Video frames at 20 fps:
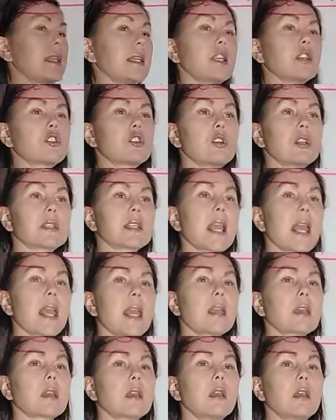need you to
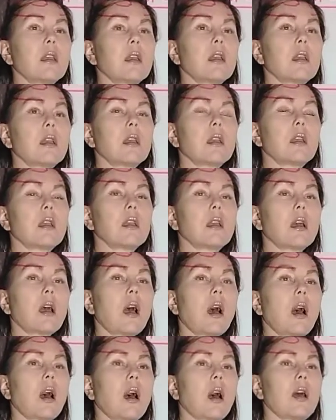take
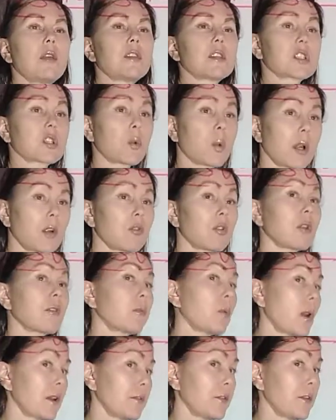the square root of
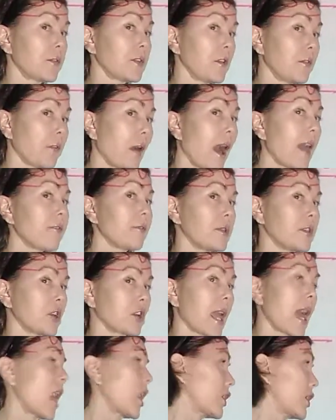155 with your
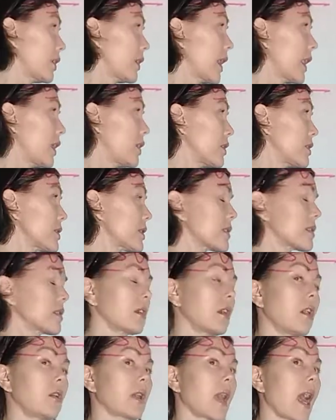calculators,
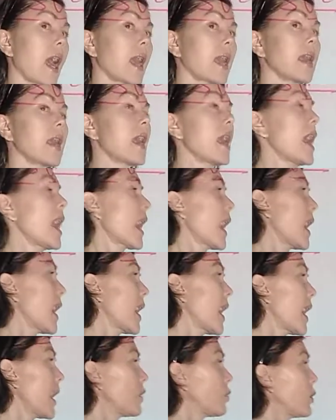okay?
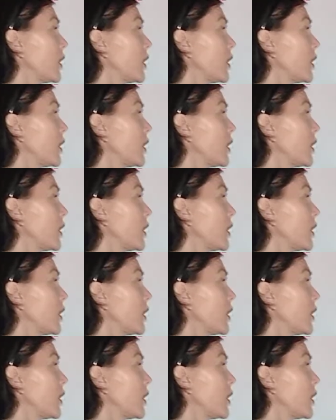And